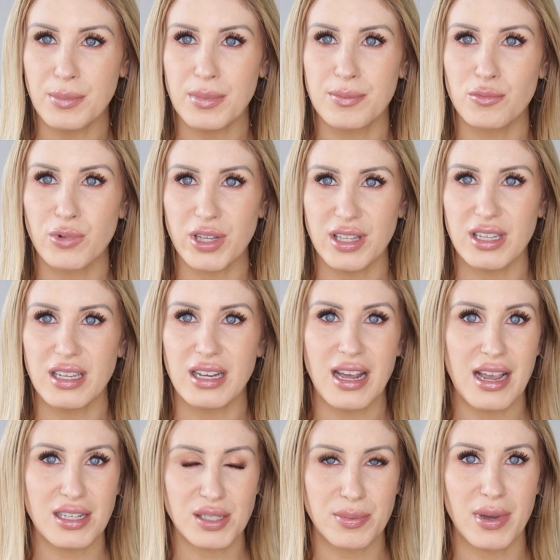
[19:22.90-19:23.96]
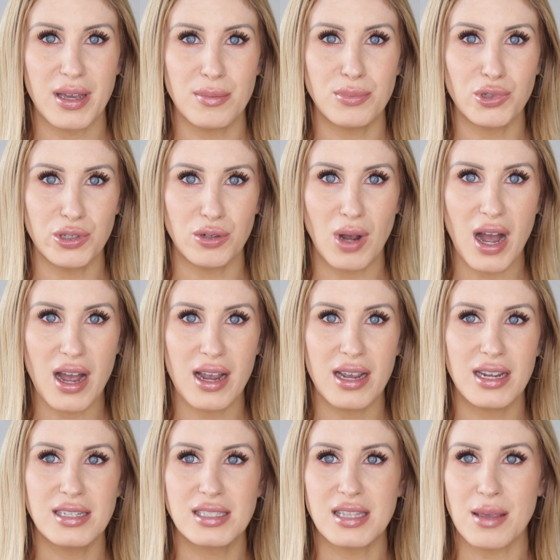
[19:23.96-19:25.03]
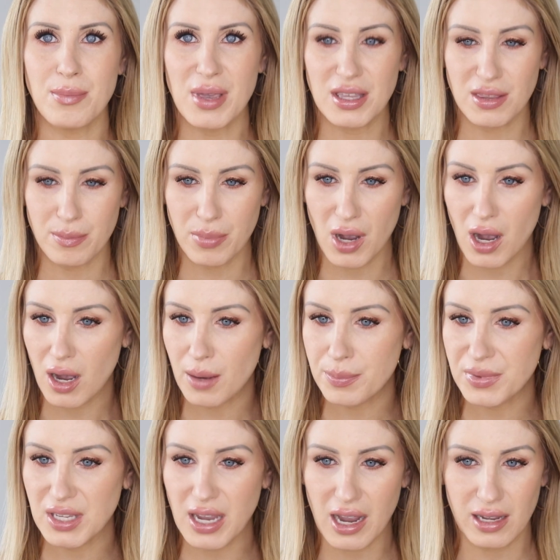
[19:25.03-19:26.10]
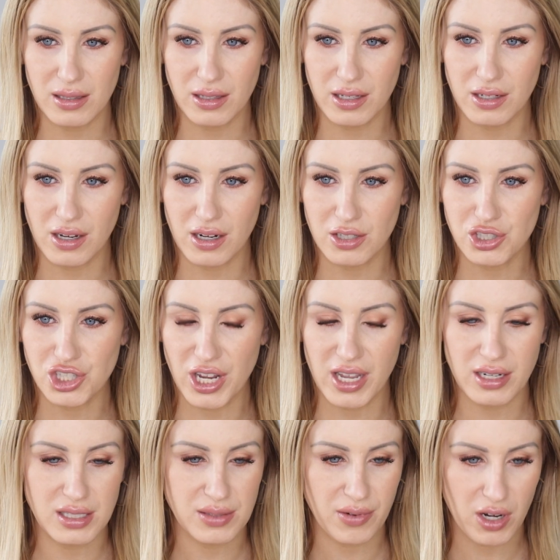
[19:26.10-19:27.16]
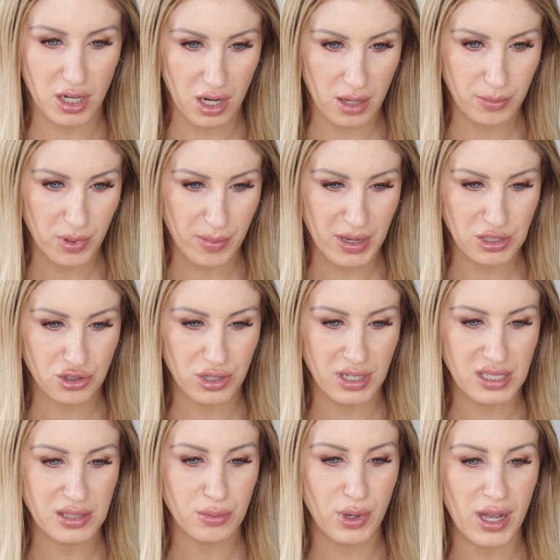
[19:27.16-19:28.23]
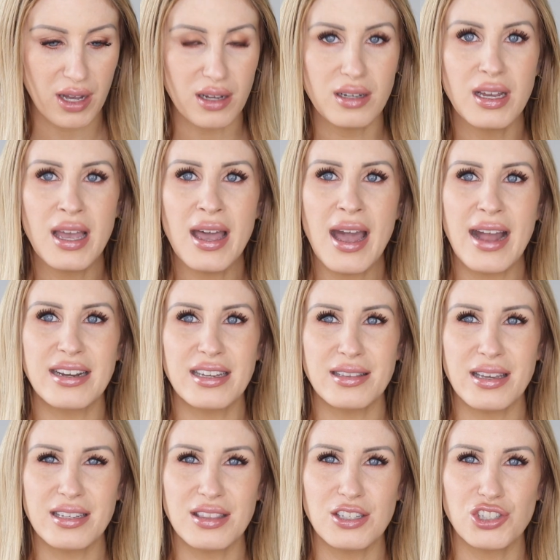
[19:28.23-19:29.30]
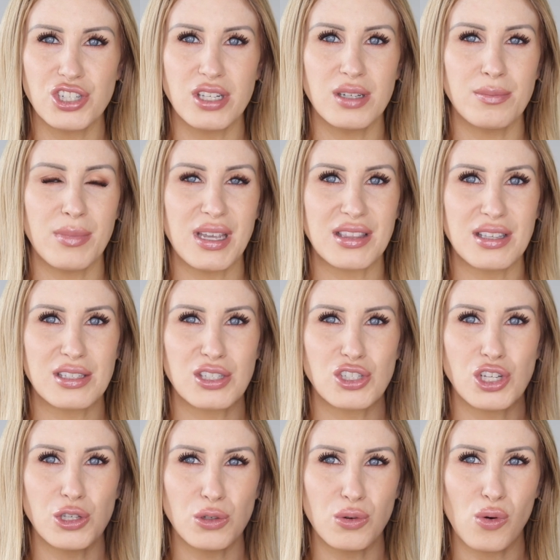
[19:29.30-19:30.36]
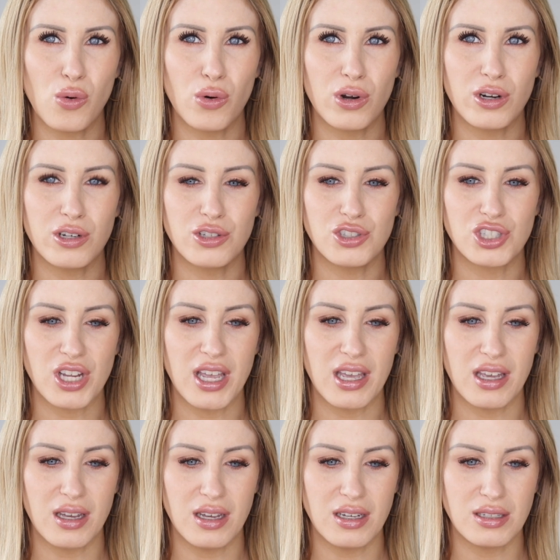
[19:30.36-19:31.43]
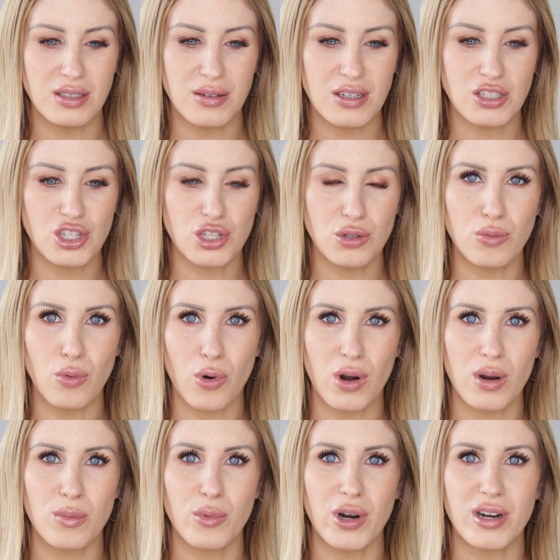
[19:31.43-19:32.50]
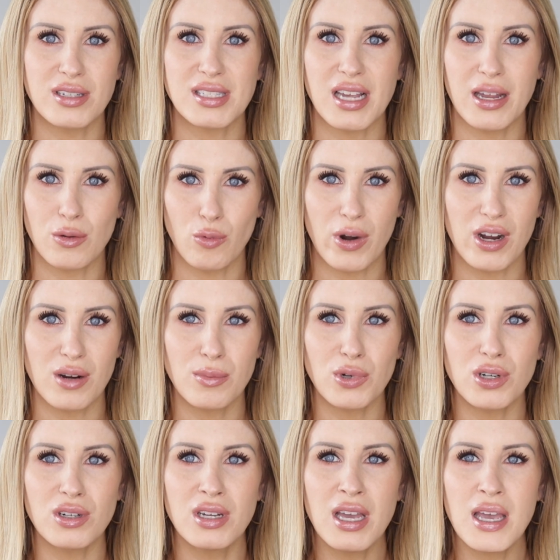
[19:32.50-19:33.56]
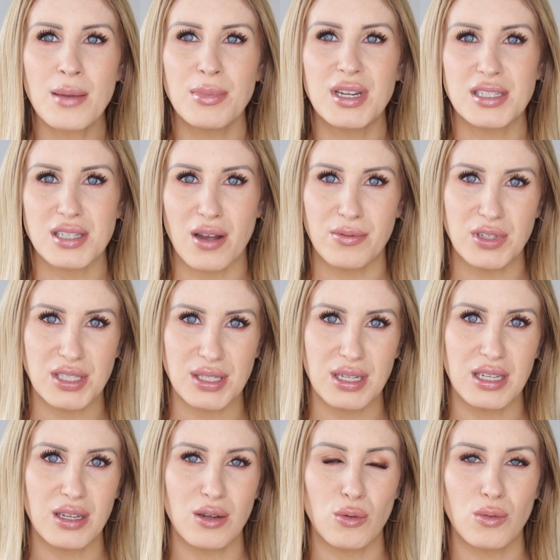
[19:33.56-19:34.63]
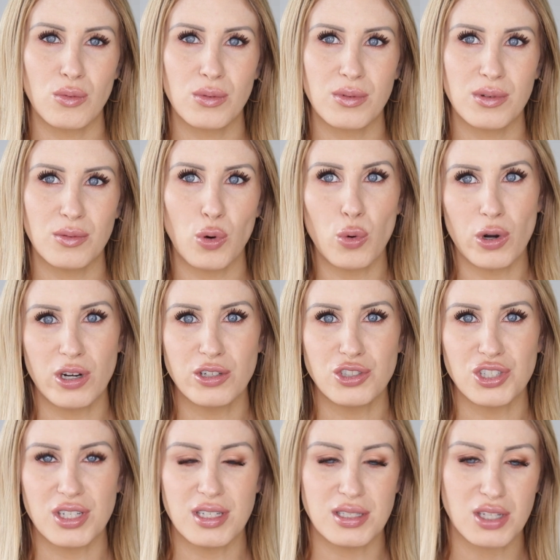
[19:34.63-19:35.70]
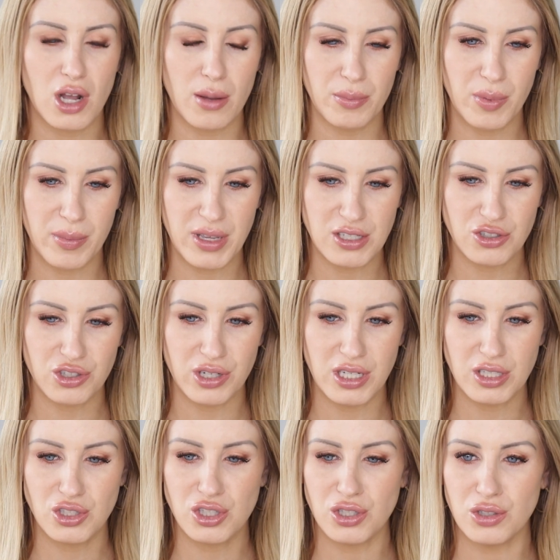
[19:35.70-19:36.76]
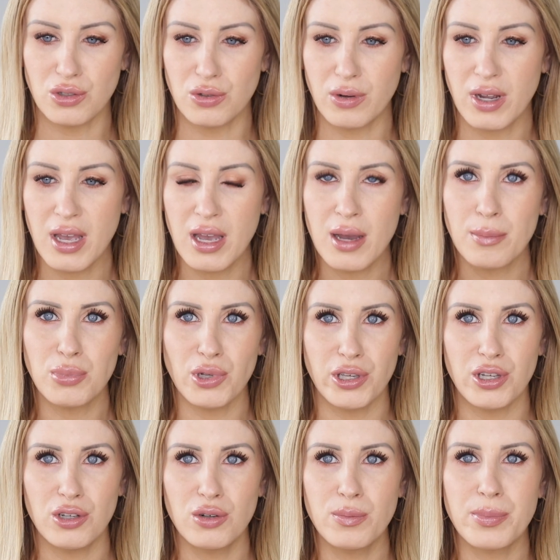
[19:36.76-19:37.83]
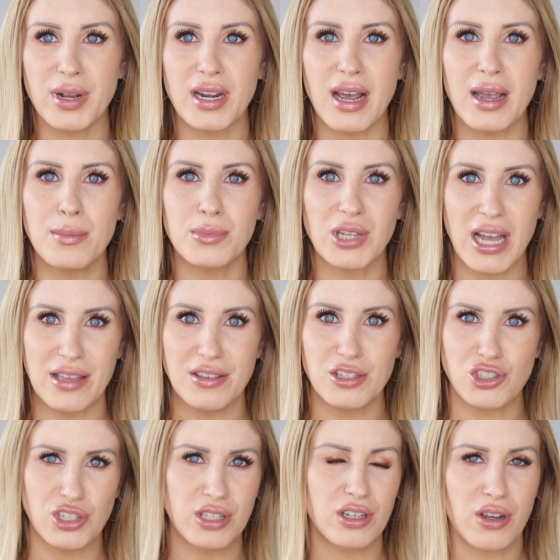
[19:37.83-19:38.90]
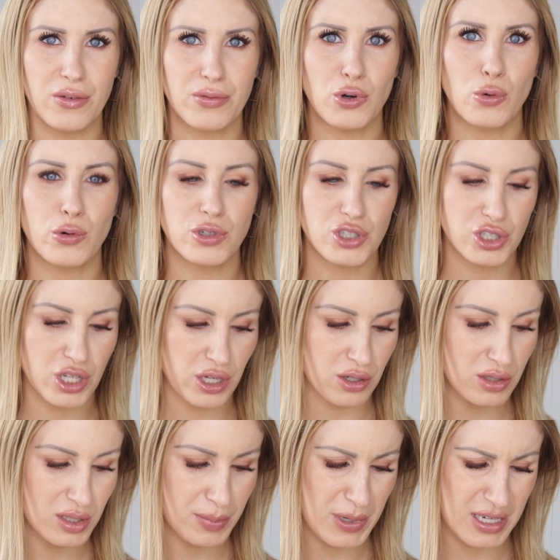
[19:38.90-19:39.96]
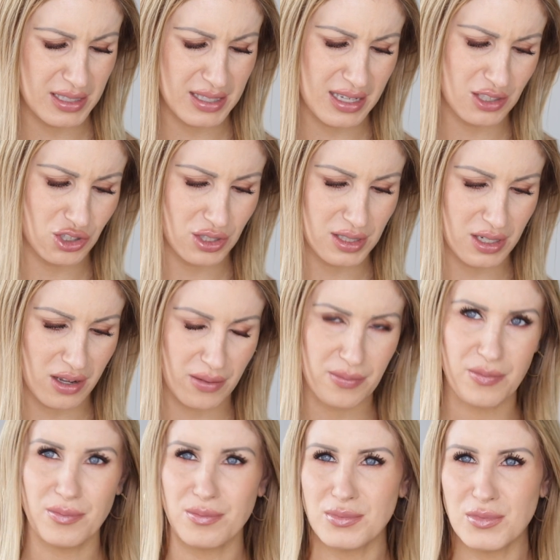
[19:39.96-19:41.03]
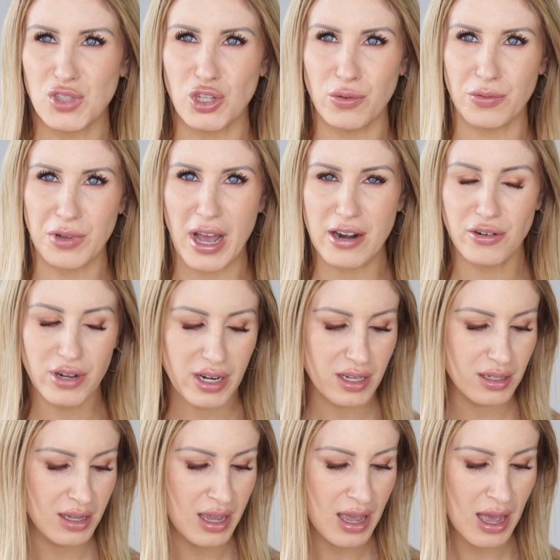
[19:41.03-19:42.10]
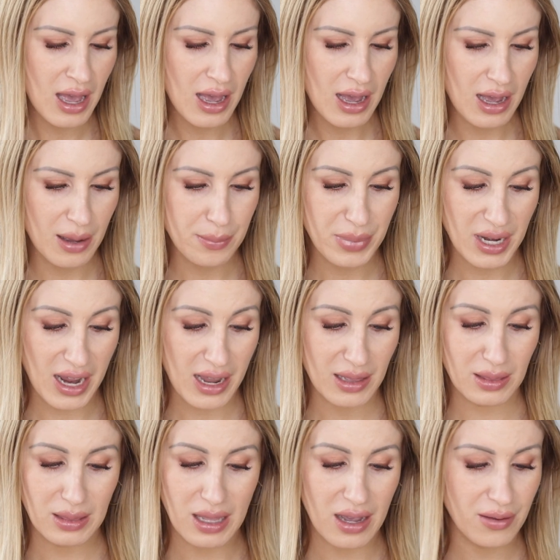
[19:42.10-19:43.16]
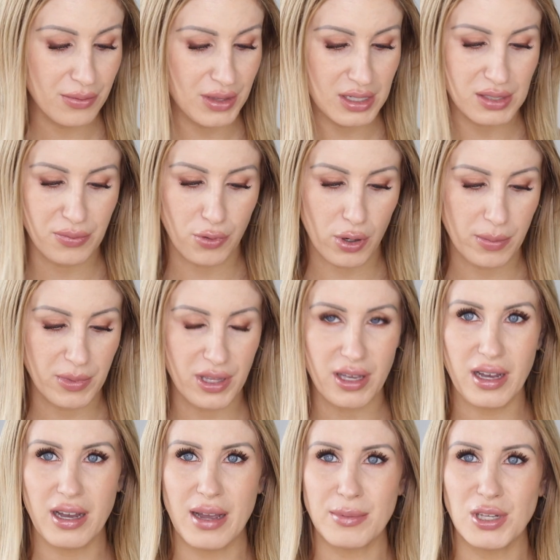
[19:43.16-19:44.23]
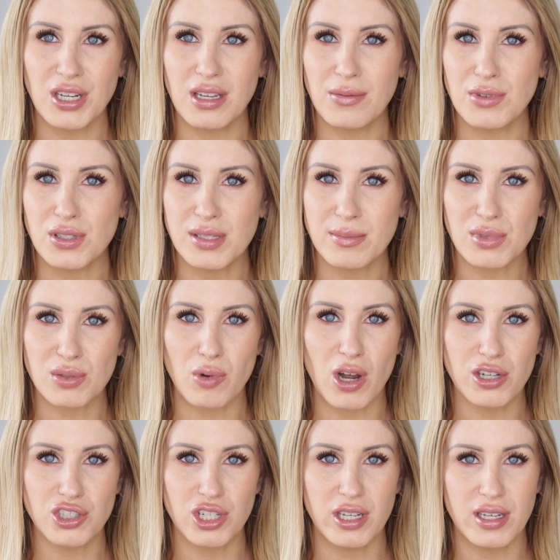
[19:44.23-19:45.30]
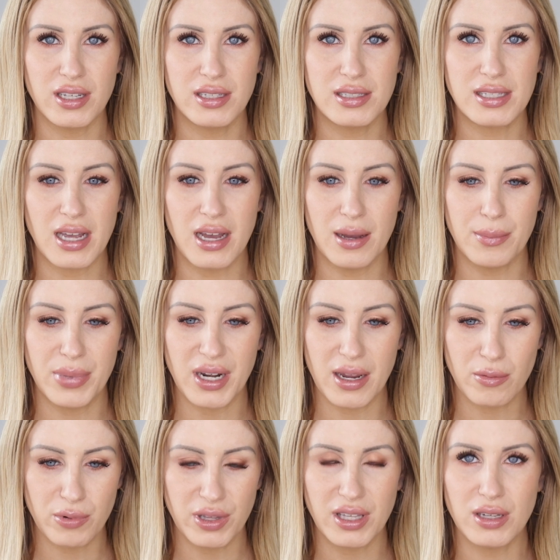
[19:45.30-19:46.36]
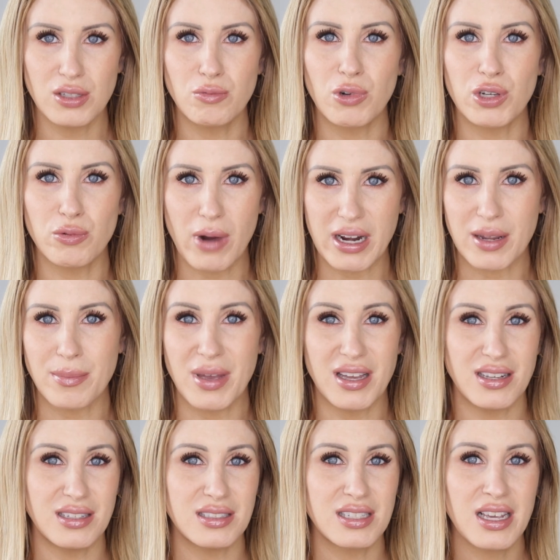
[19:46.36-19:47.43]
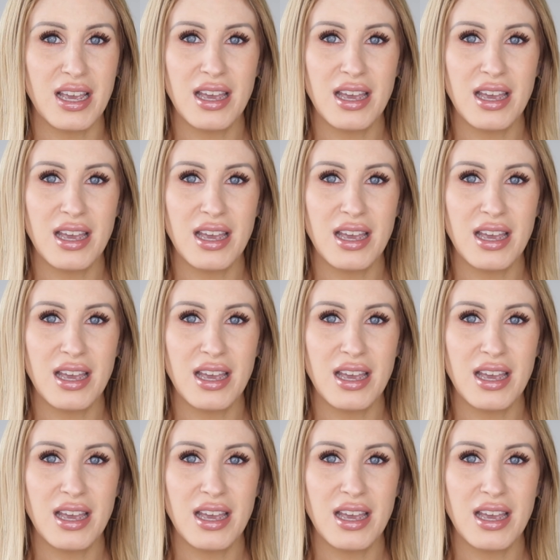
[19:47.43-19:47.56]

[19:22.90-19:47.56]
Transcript: really enhance my blue eyes. They make them pop. The eyeliner shade is very complimentary as well. And I like that she didn't make this too orange and too warm where it's unwearable because obviously orange is complementary to blue, but I'm glad that she didn't go for orange tones because that's just not too flattering. But I love this formula. I'm going to give you some swatches, but I really would recommend